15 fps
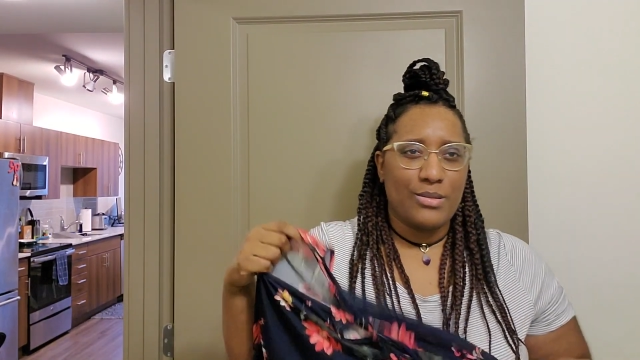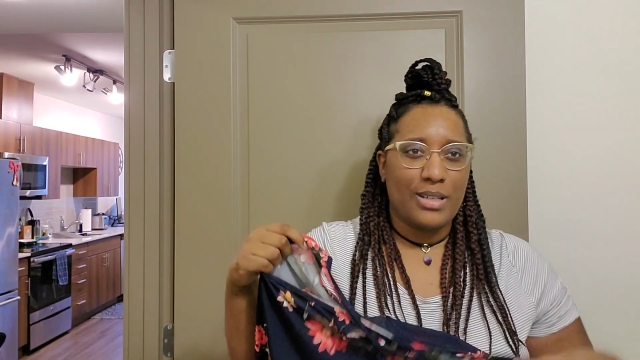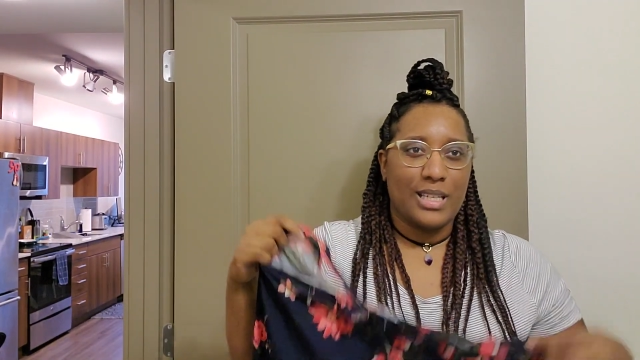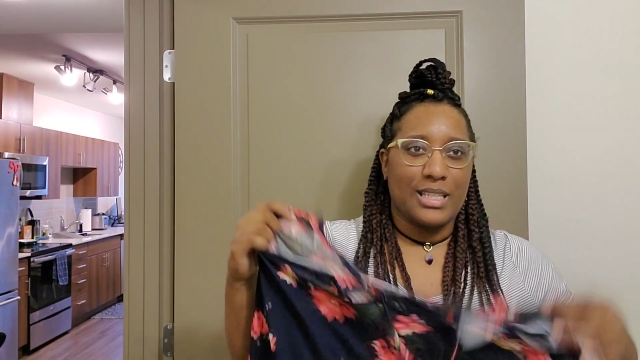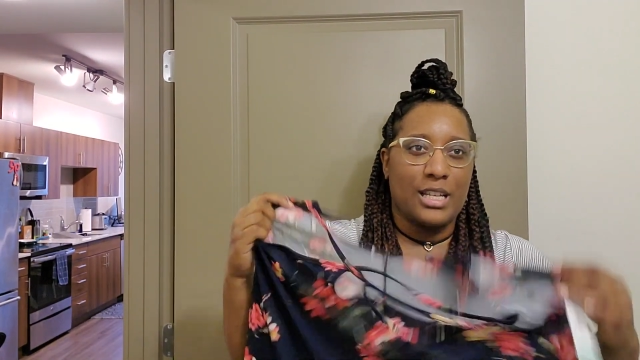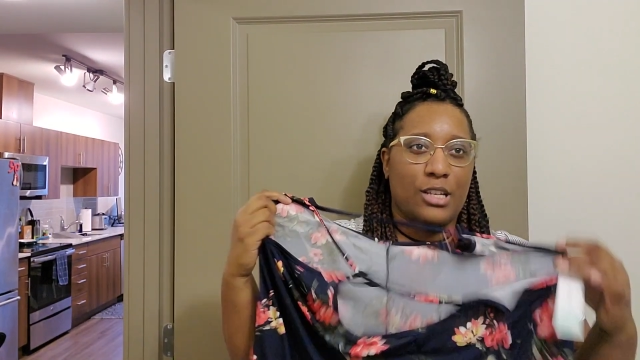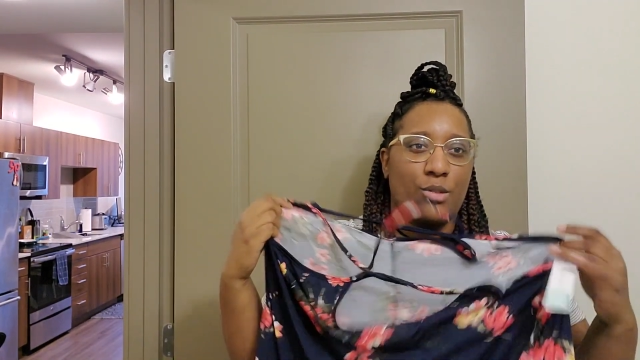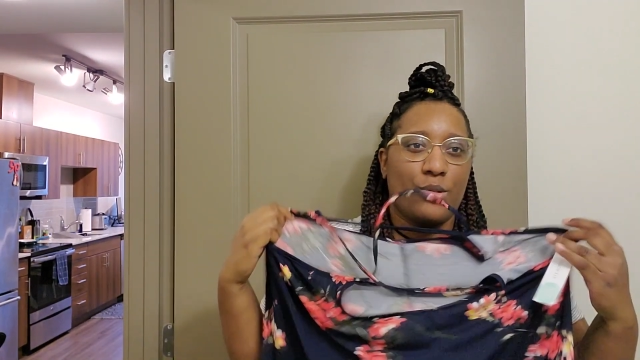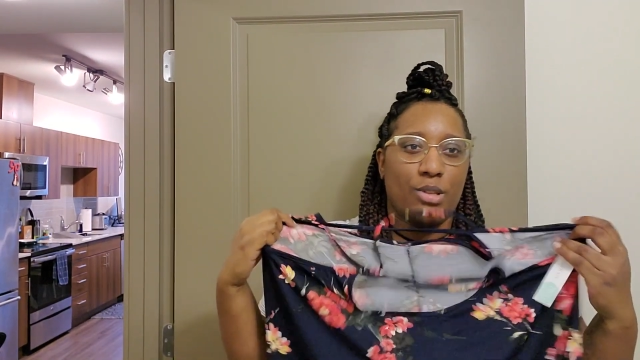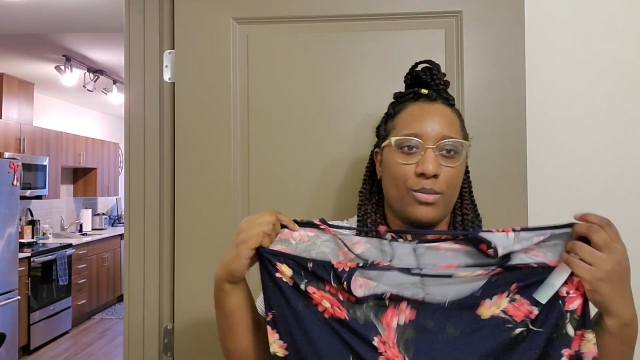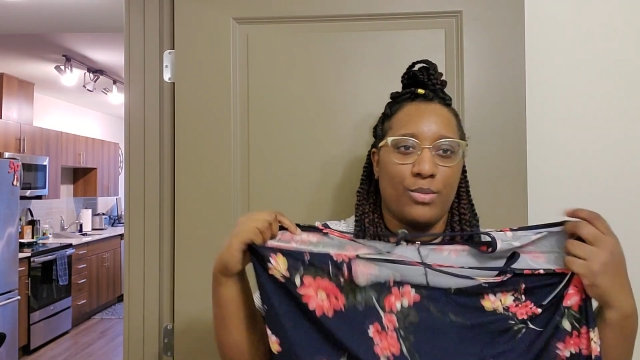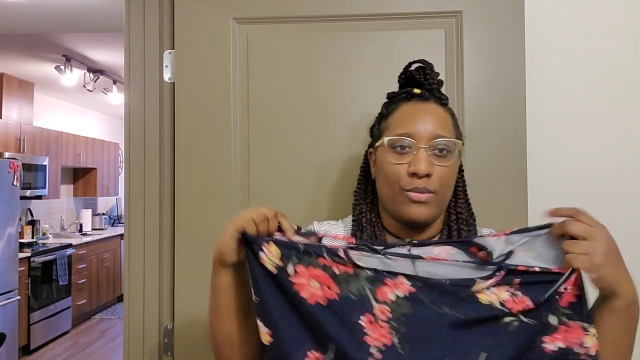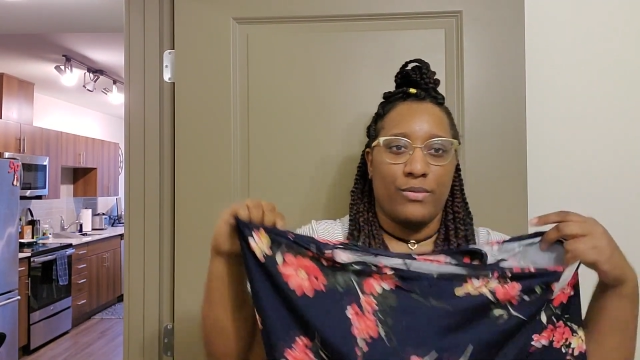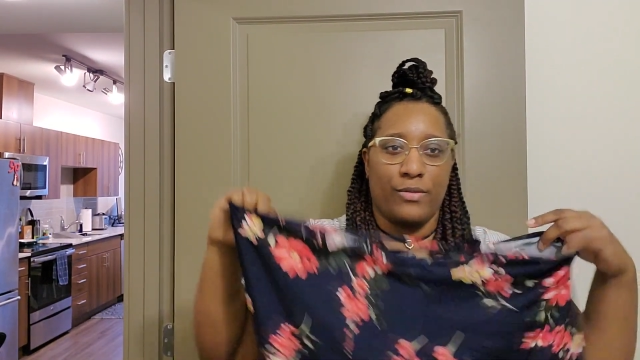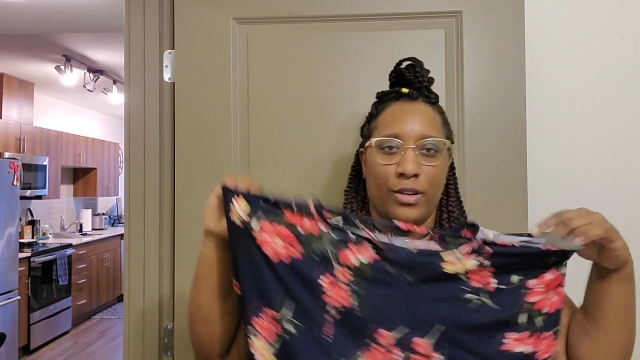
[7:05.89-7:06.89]
because I usually
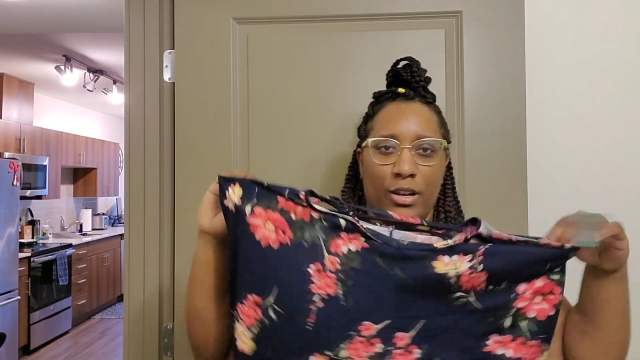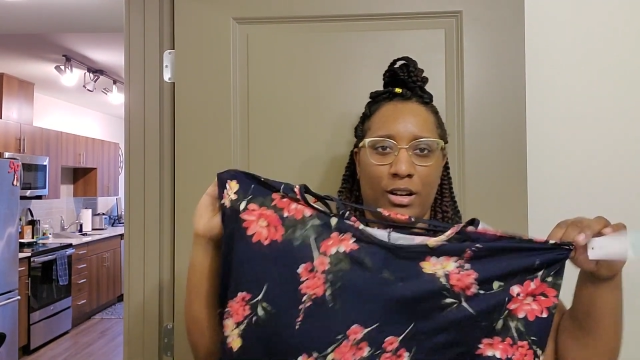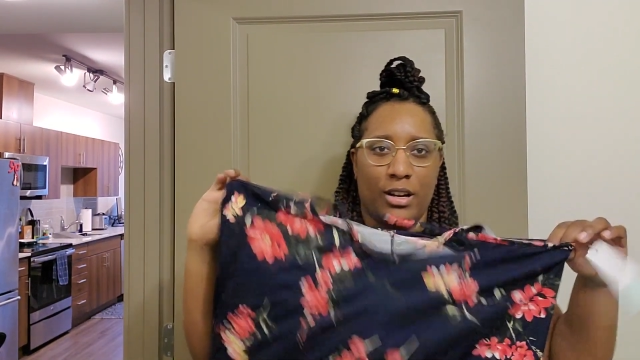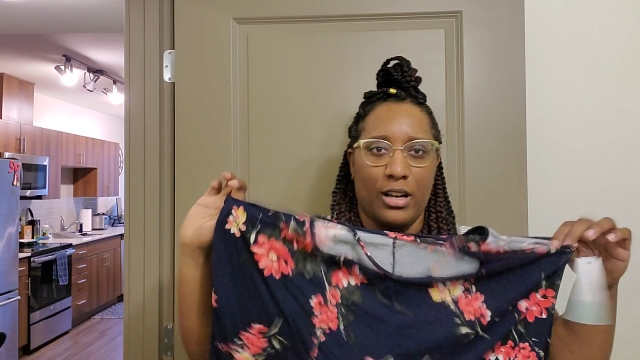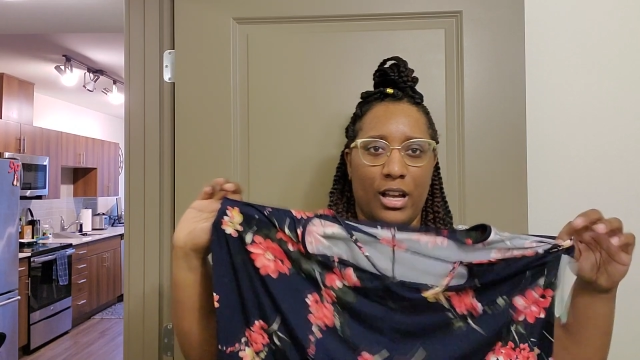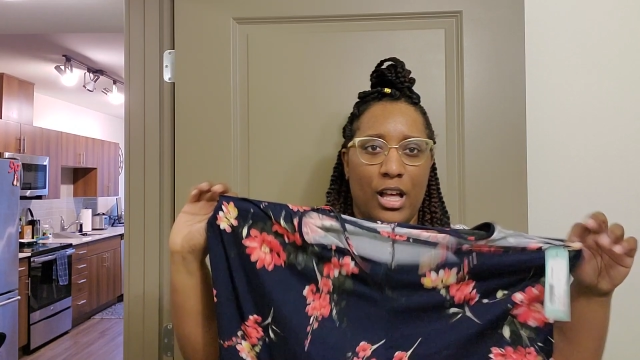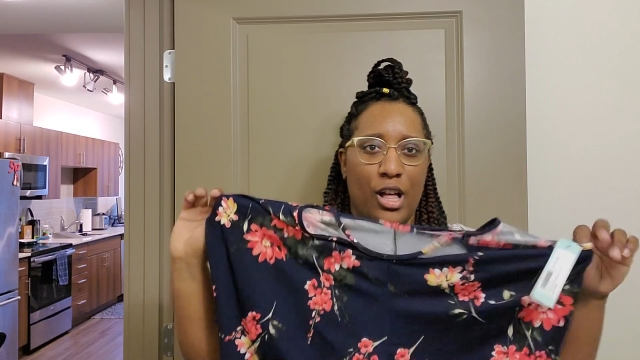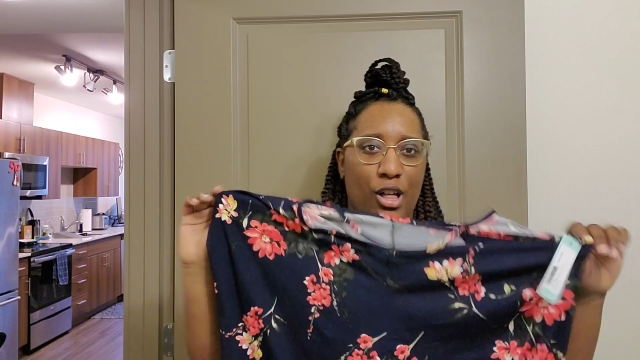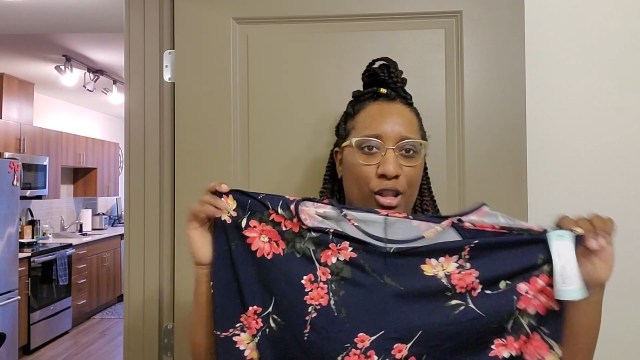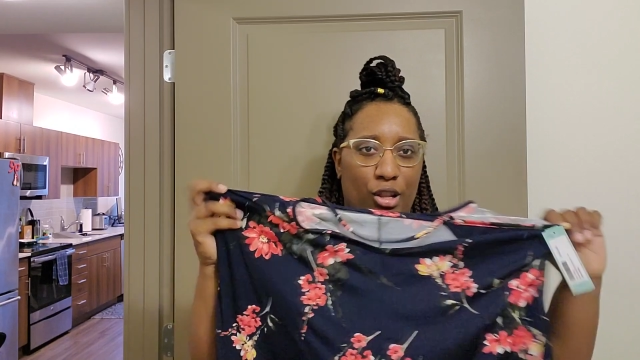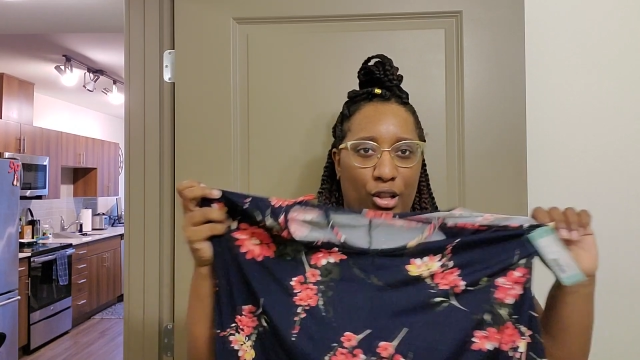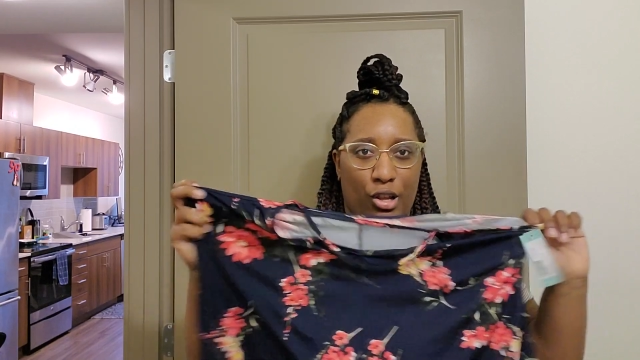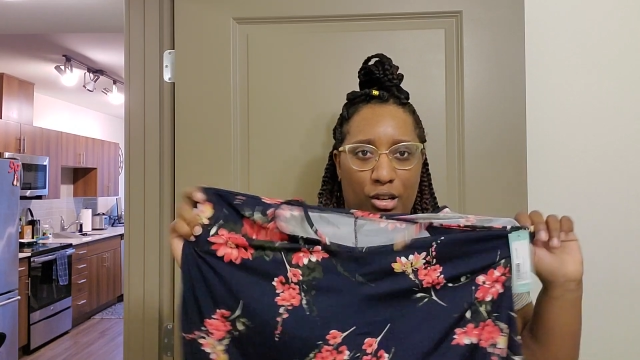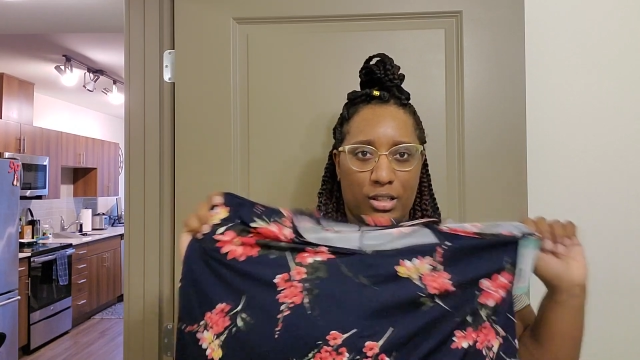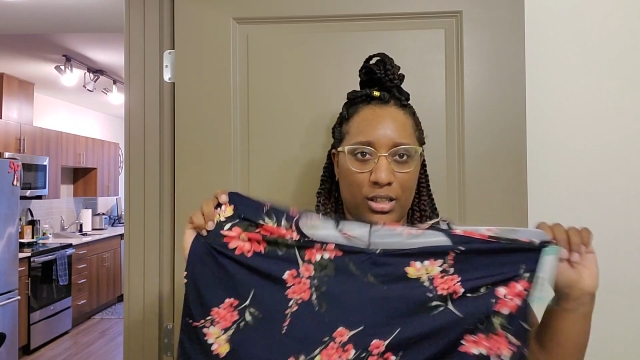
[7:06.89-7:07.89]
prefer
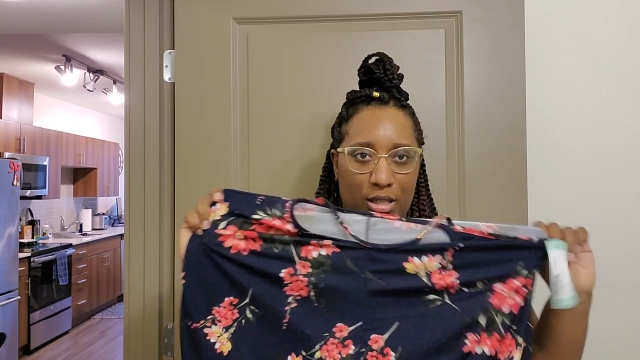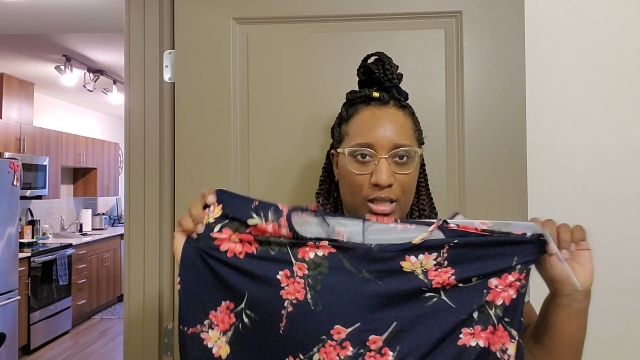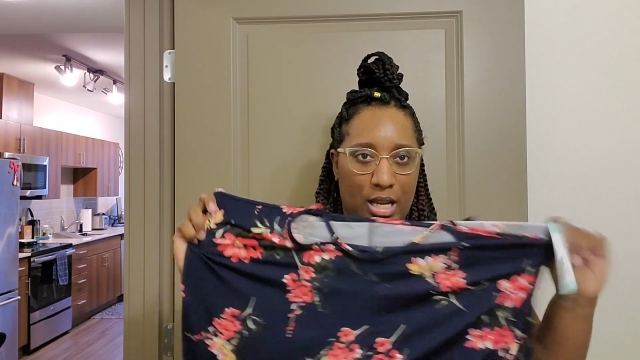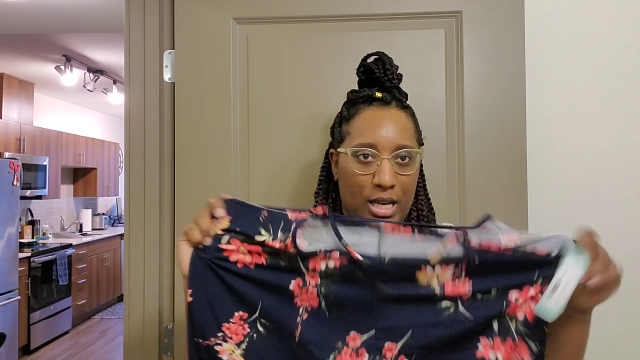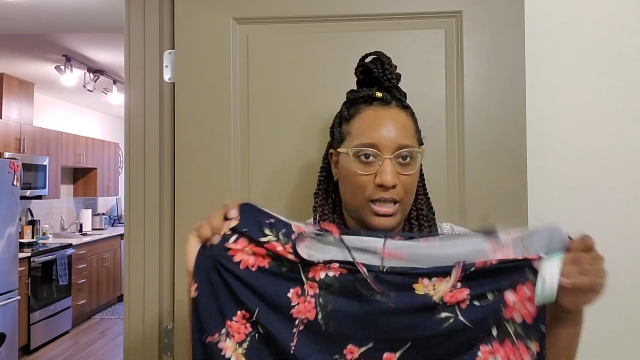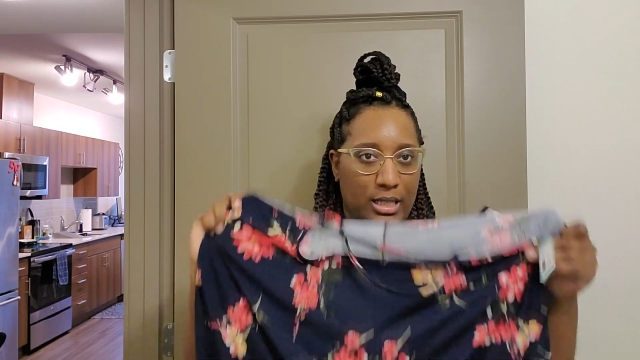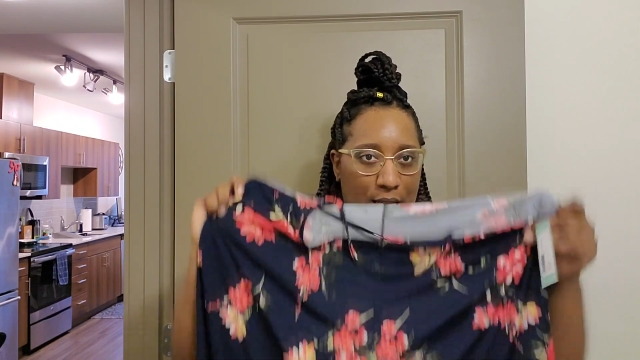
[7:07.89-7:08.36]
longer line